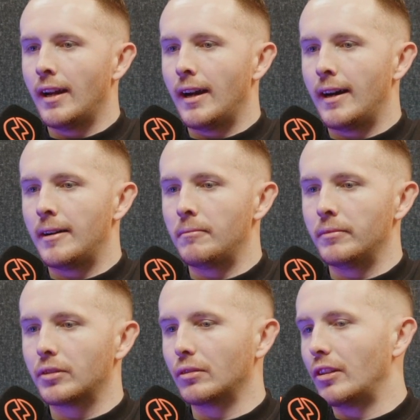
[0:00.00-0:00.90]

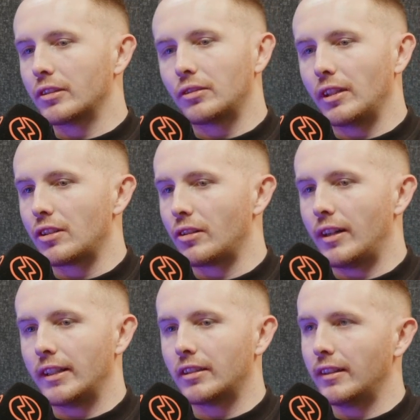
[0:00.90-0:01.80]
So long story short,
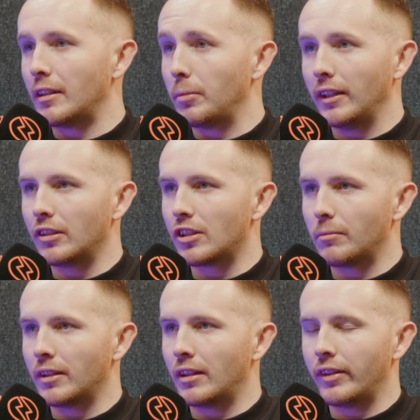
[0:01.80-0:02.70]
I started an apprenticeship
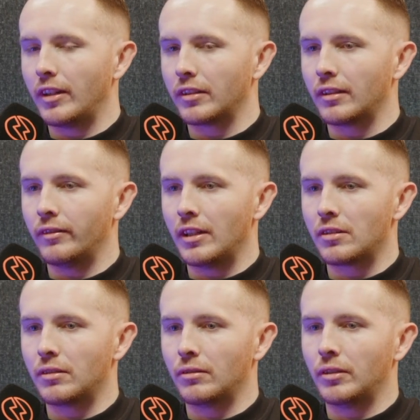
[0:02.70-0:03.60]
there, a very
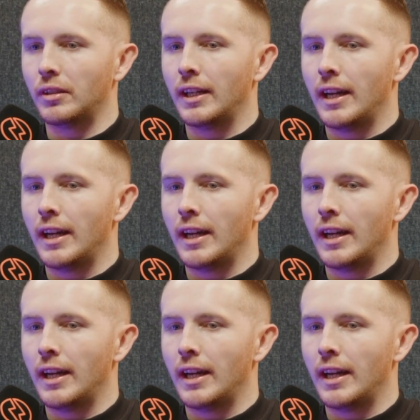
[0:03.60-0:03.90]
unconventional route.